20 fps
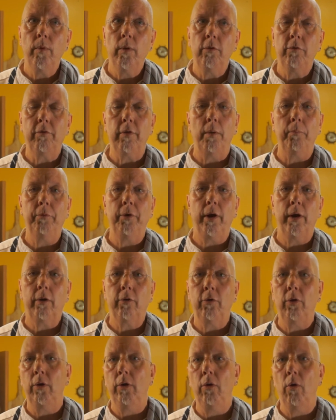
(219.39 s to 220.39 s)

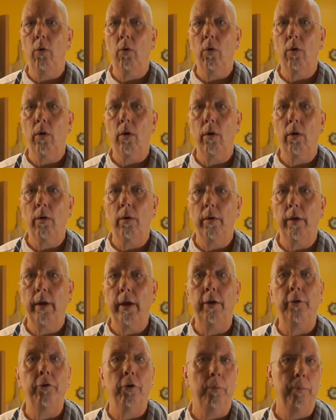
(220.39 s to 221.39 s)
subject to your
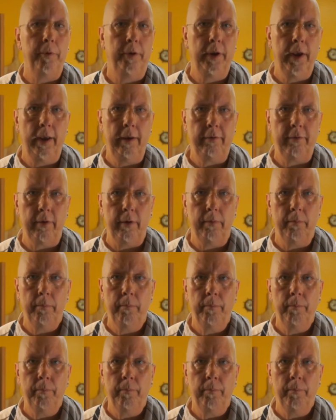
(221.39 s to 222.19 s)
interpretation.